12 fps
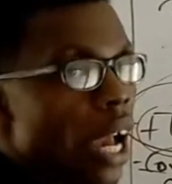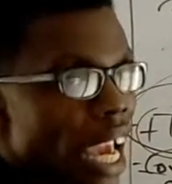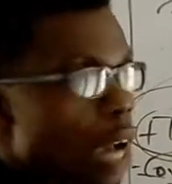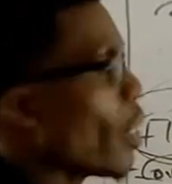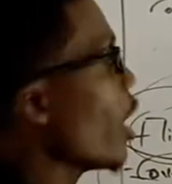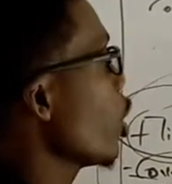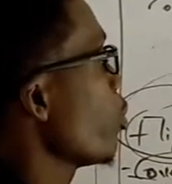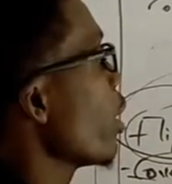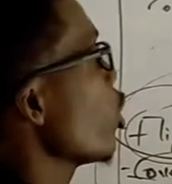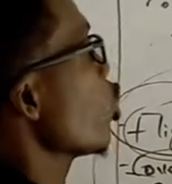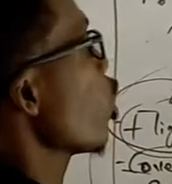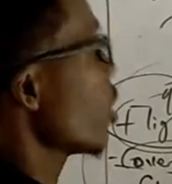Embryo is
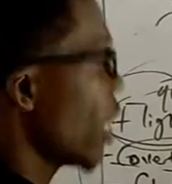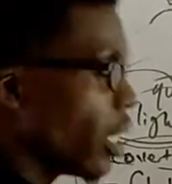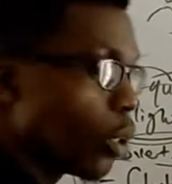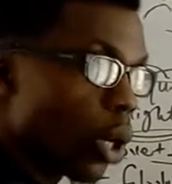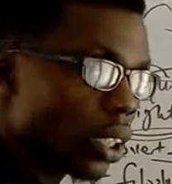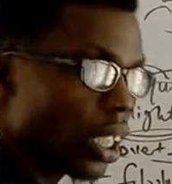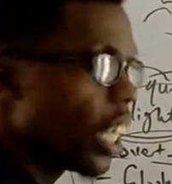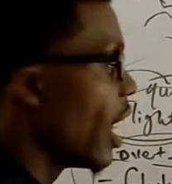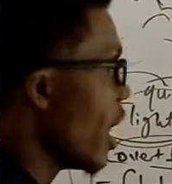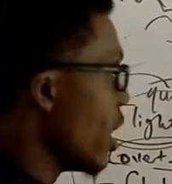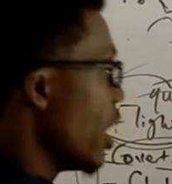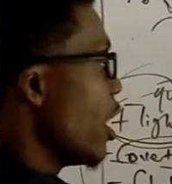meant to sustain the what?
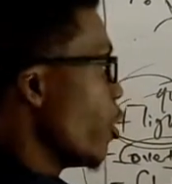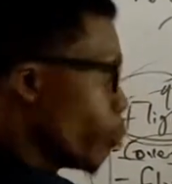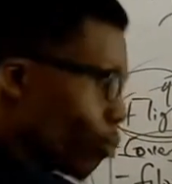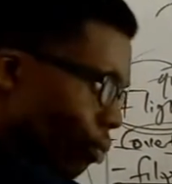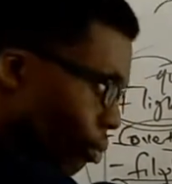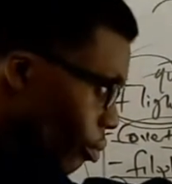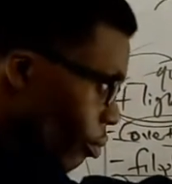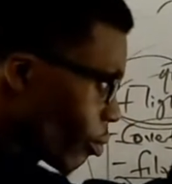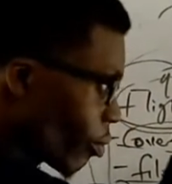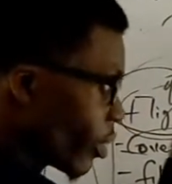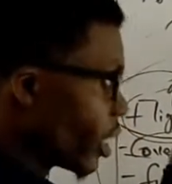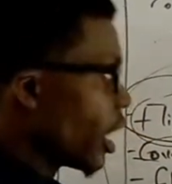The
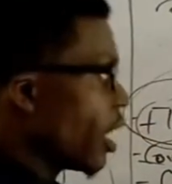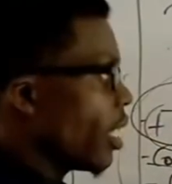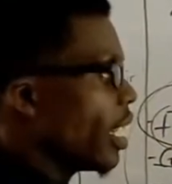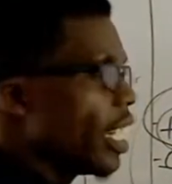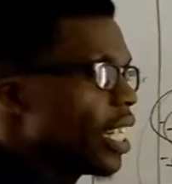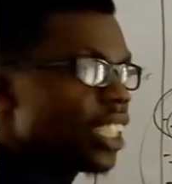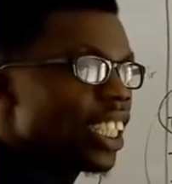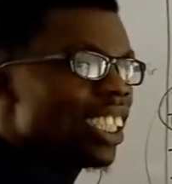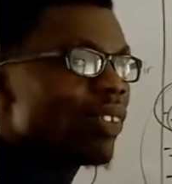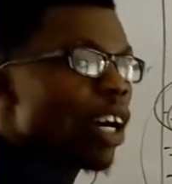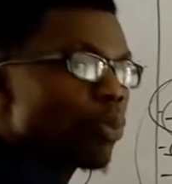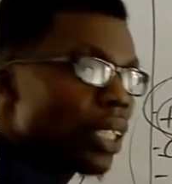
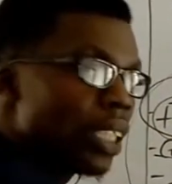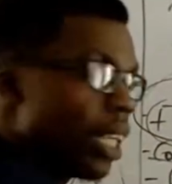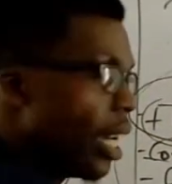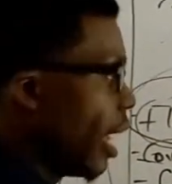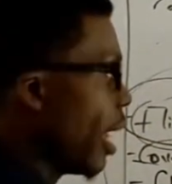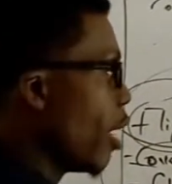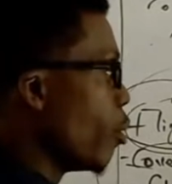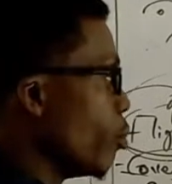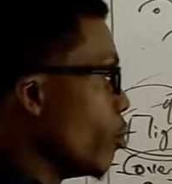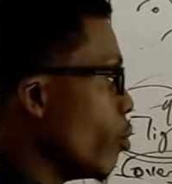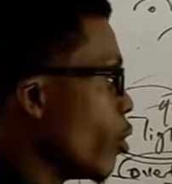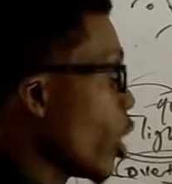developing
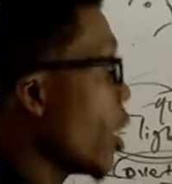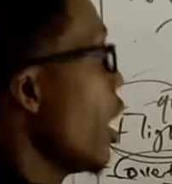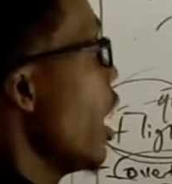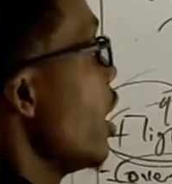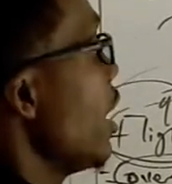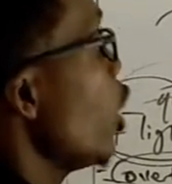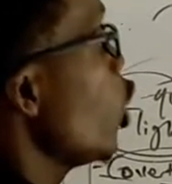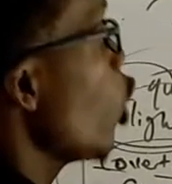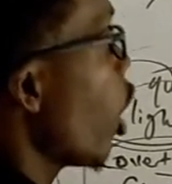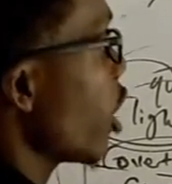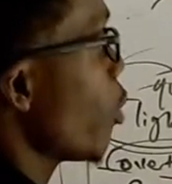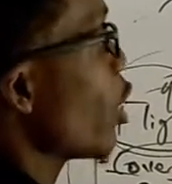the
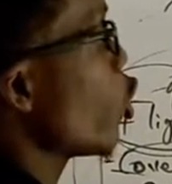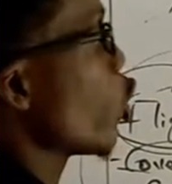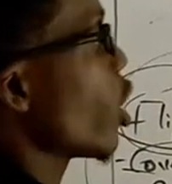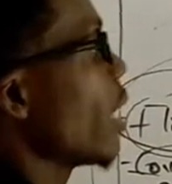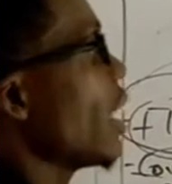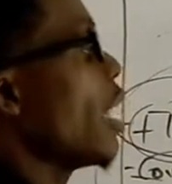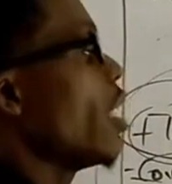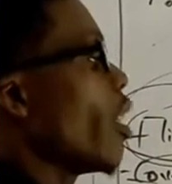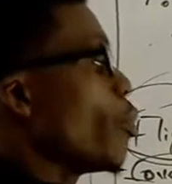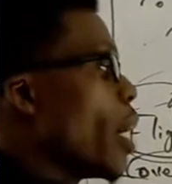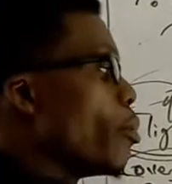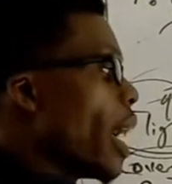yolk is meant to sustain the
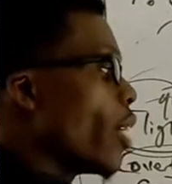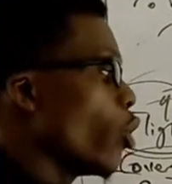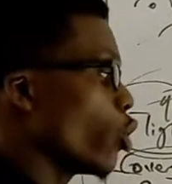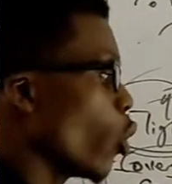developing embryo.